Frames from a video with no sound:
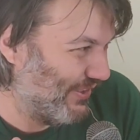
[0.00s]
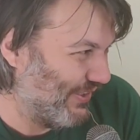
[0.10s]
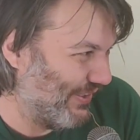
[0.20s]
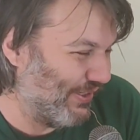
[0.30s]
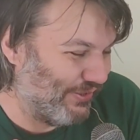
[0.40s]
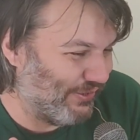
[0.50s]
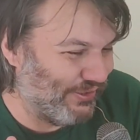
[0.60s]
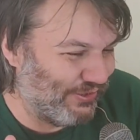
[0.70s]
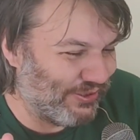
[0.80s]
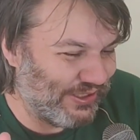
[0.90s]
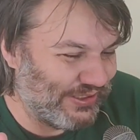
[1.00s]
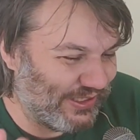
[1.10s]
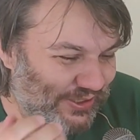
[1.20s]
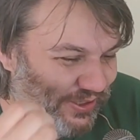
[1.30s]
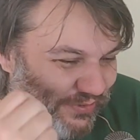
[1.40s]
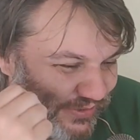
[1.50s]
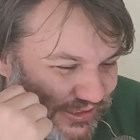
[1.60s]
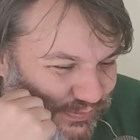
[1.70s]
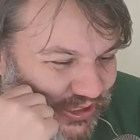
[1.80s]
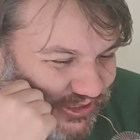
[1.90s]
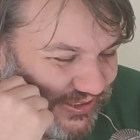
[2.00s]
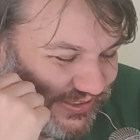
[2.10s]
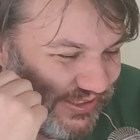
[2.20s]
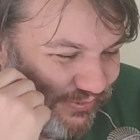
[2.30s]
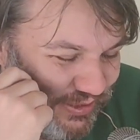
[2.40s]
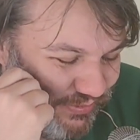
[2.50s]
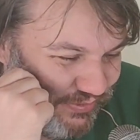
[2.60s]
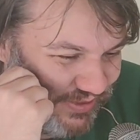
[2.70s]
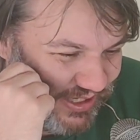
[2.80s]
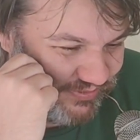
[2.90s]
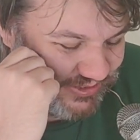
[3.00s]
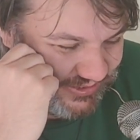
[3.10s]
Yeah. You're not exactly going to have a specialist in the 335s.